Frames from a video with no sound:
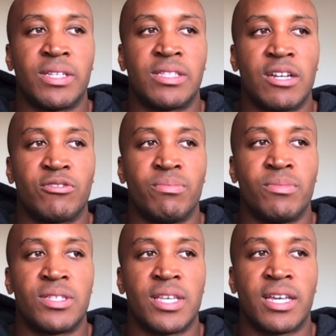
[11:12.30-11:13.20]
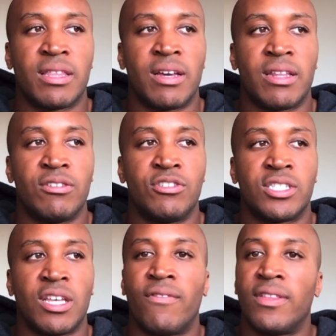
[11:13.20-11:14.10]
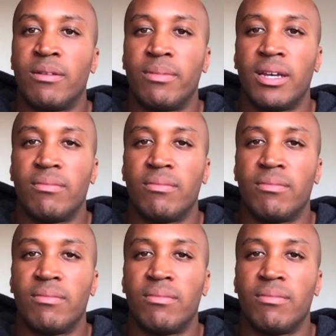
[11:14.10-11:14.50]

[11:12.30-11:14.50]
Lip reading: touch with music and like lose yourself a little bit.